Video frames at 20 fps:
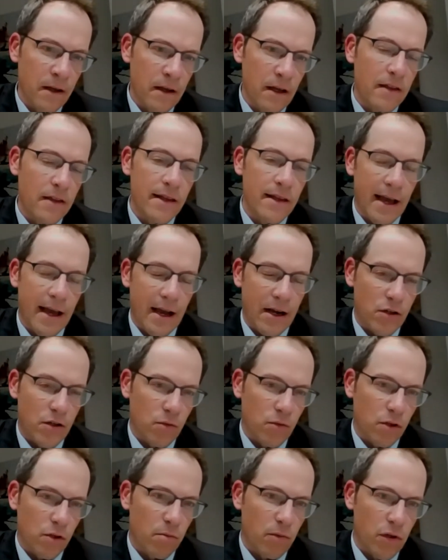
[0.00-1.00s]
in the
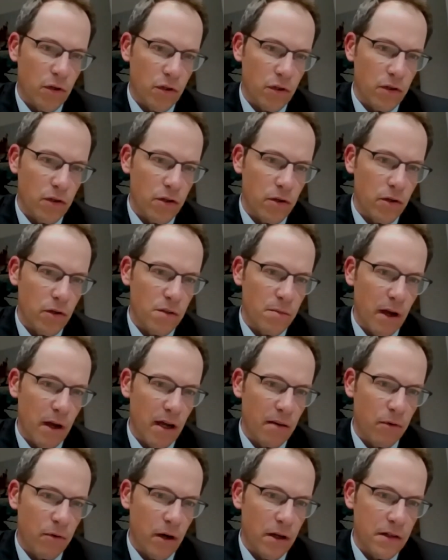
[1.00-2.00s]
actual commercial insurance
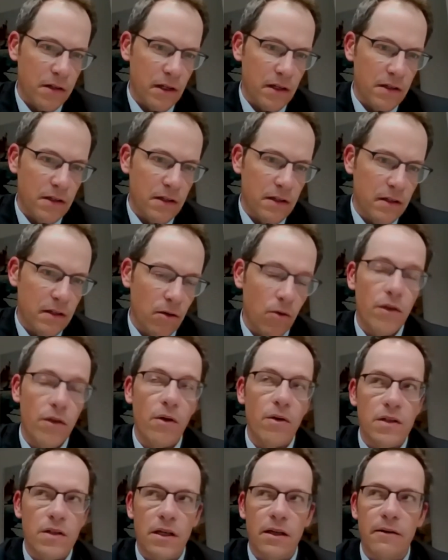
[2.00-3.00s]
buying process, or
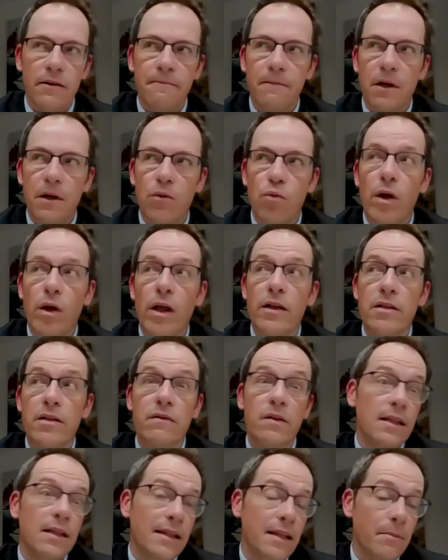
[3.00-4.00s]
there's a
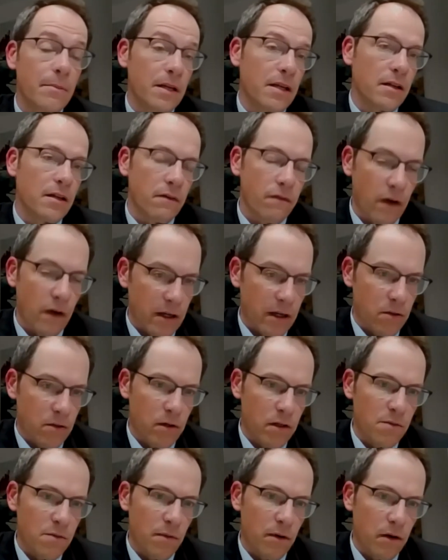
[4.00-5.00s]
relatively limited
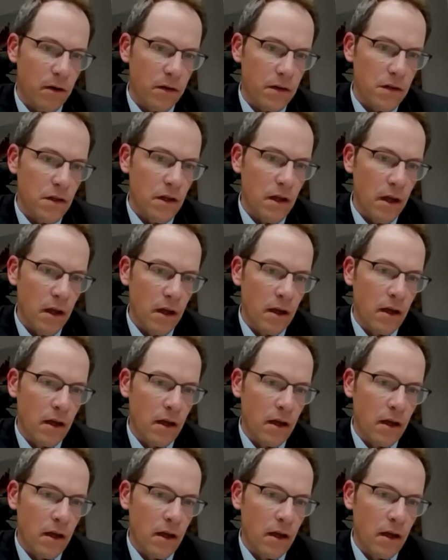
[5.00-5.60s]
advisory experience.